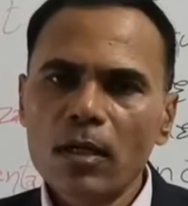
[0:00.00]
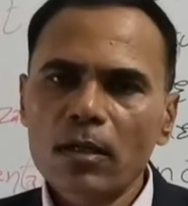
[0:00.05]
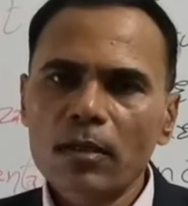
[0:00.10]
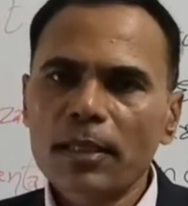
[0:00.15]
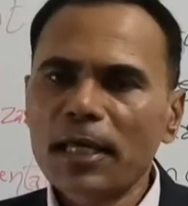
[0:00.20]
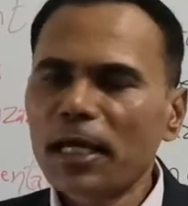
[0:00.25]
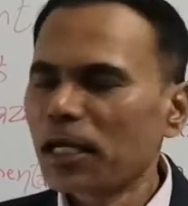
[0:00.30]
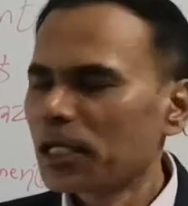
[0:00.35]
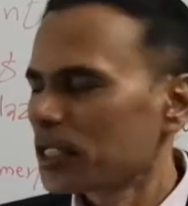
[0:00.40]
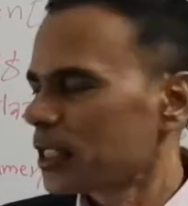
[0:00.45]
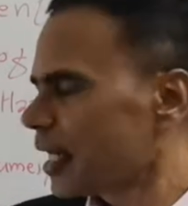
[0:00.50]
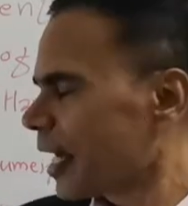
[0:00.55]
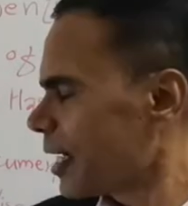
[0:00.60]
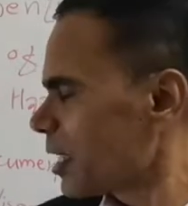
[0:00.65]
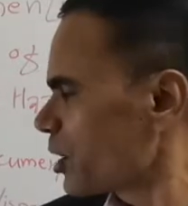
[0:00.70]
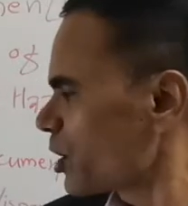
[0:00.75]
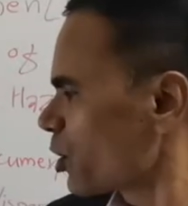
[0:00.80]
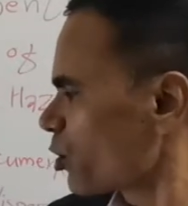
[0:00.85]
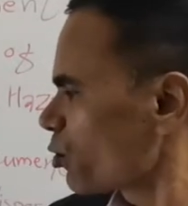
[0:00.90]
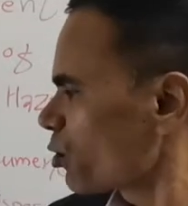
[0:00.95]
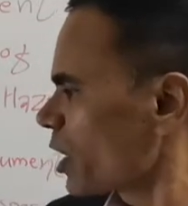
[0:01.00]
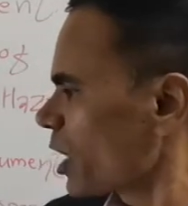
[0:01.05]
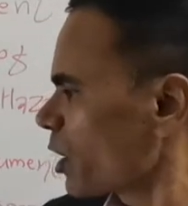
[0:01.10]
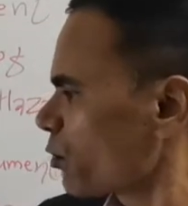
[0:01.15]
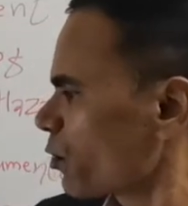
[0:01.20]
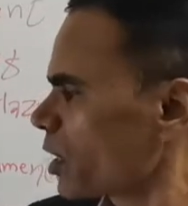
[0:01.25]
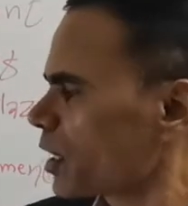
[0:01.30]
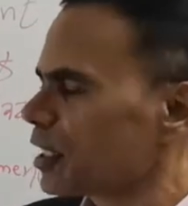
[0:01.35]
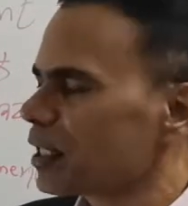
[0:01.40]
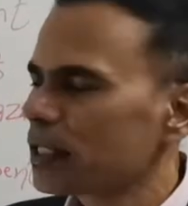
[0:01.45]
Then in addition to that
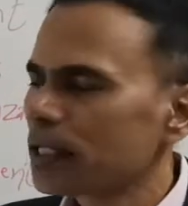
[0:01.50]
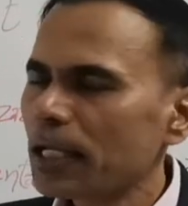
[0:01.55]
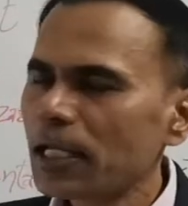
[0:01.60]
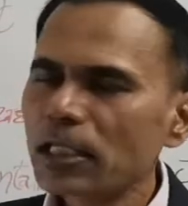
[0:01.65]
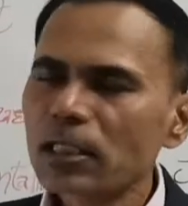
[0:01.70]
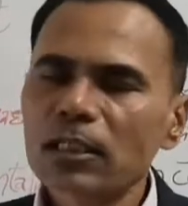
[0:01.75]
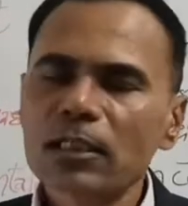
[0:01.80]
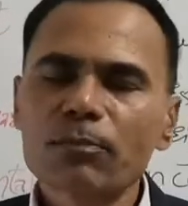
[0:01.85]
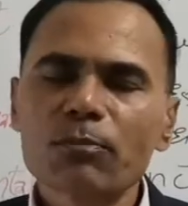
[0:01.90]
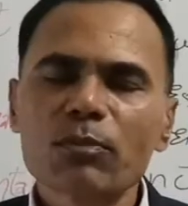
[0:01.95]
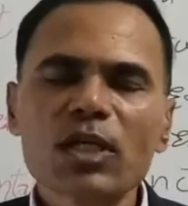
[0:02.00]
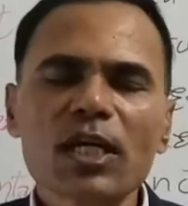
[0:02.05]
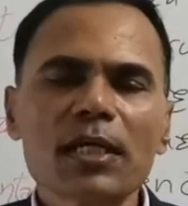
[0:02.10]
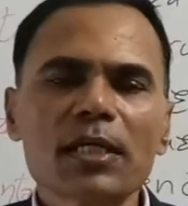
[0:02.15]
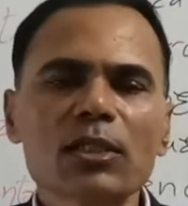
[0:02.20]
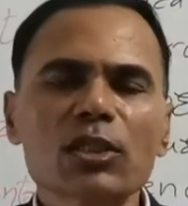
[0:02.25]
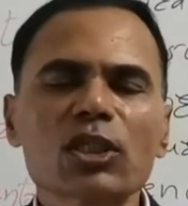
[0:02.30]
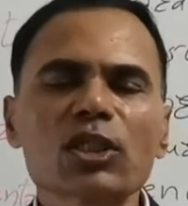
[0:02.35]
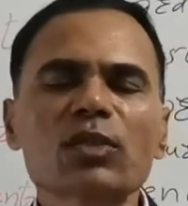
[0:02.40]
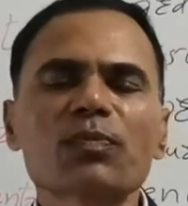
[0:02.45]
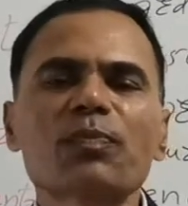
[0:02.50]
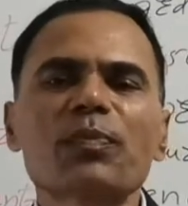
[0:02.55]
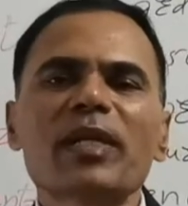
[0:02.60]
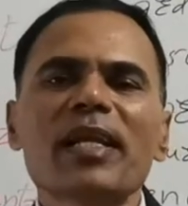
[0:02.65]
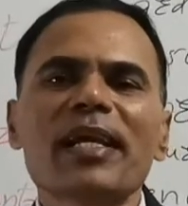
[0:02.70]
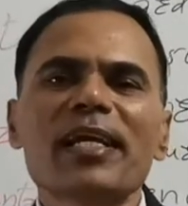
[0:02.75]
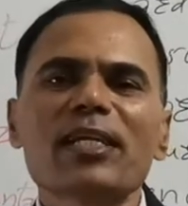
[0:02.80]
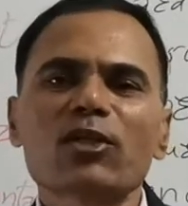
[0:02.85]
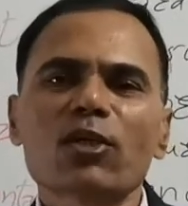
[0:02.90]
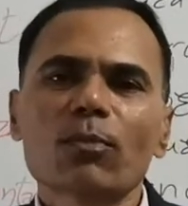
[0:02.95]
one, in case if there is a
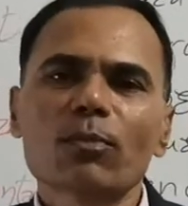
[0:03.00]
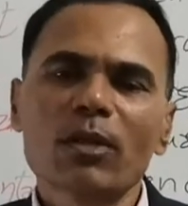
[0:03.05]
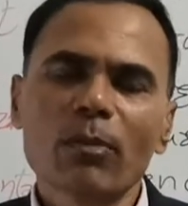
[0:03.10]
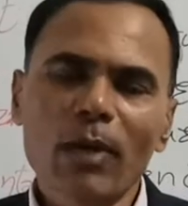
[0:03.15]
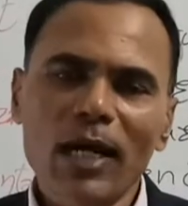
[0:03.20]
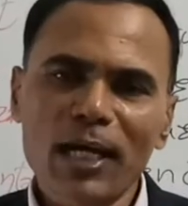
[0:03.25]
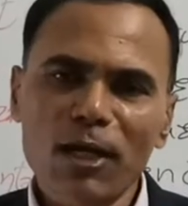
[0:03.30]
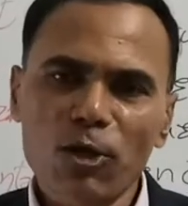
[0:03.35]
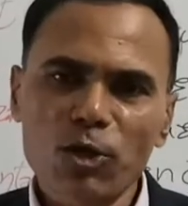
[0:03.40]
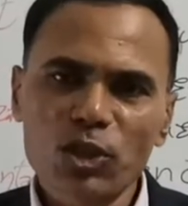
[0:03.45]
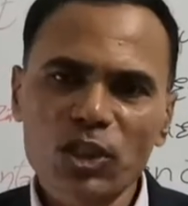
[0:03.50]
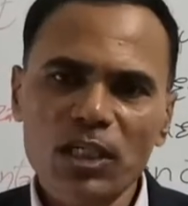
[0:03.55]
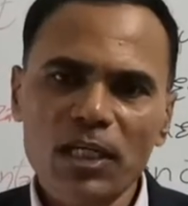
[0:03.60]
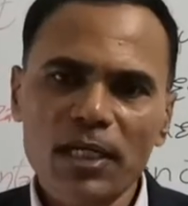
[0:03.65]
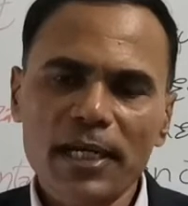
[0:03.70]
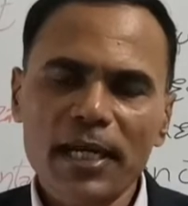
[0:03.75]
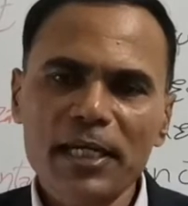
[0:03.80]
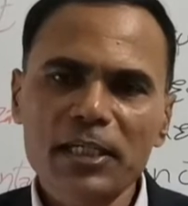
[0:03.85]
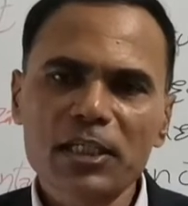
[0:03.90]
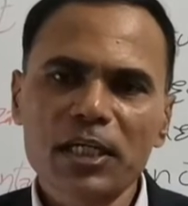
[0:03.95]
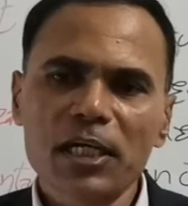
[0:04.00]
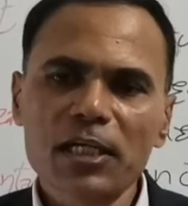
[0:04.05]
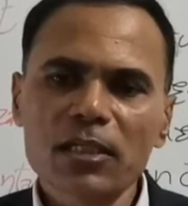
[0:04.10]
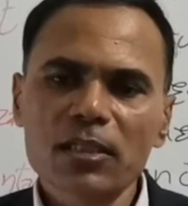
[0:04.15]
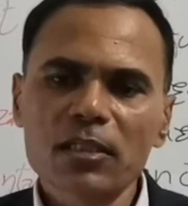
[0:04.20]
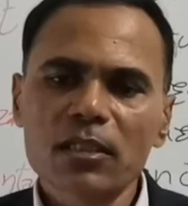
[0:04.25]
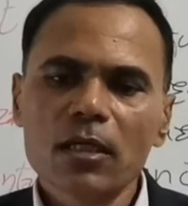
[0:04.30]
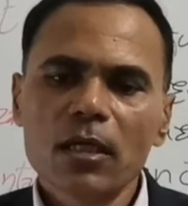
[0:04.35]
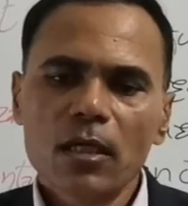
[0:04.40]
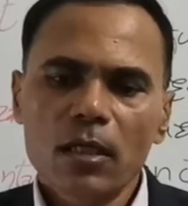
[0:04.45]
spillage of the biological
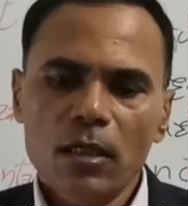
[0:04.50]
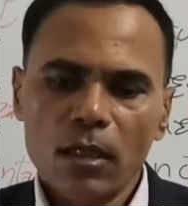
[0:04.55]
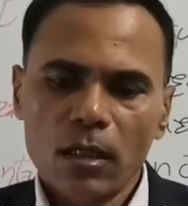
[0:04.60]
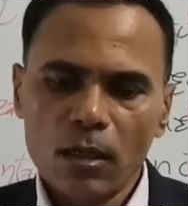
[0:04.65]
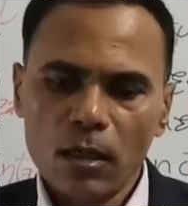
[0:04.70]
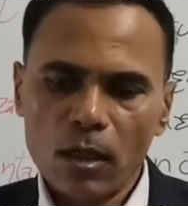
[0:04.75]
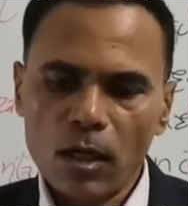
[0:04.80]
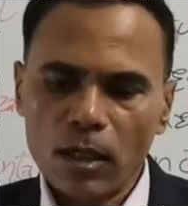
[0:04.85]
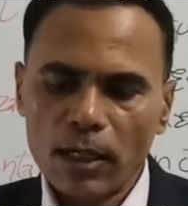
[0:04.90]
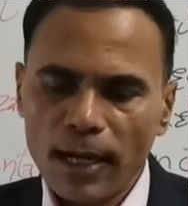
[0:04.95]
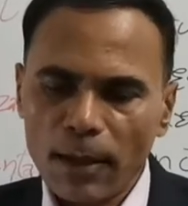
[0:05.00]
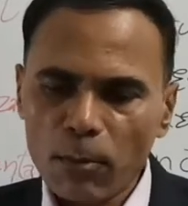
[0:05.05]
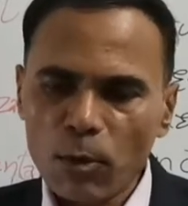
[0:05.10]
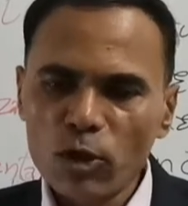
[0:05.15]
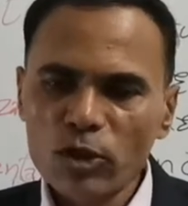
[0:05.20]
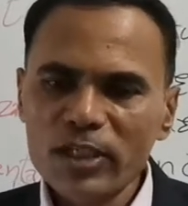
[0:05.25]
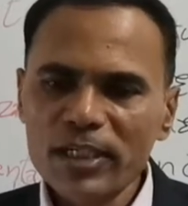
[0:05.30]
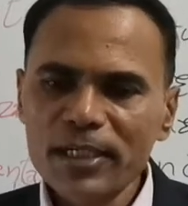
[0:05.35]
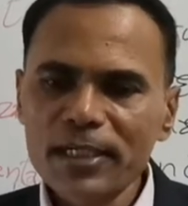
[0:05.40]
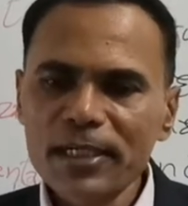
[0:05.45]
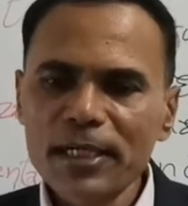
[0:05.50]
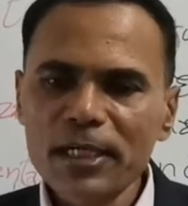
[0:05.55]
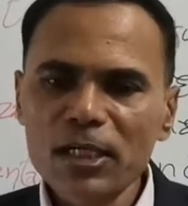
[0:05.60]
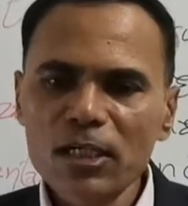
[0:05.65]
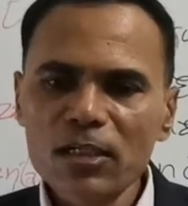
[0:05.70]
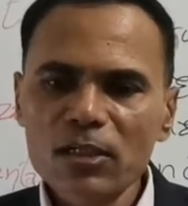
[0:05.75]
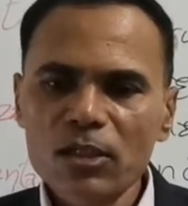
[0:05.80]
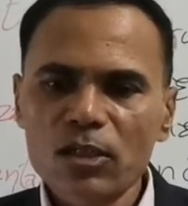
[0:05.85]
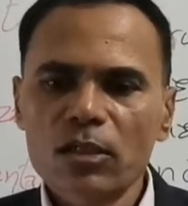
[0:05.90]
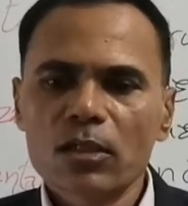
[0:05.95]
agents,
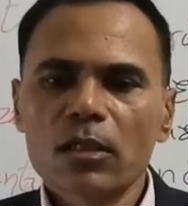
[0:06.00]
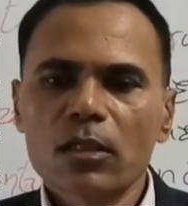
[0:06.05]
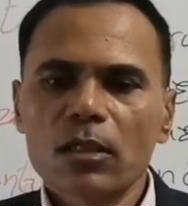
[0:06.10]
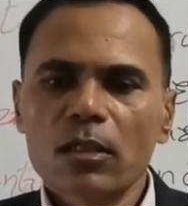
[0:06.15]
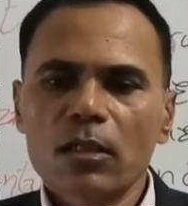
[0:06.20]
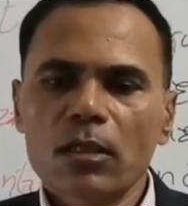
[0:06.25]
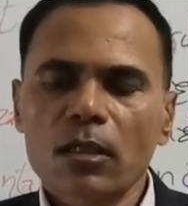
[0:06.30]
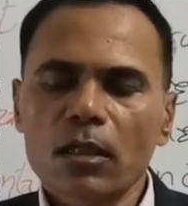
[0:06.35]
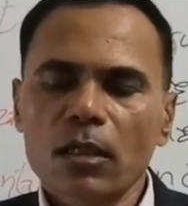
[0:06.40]
laboratorians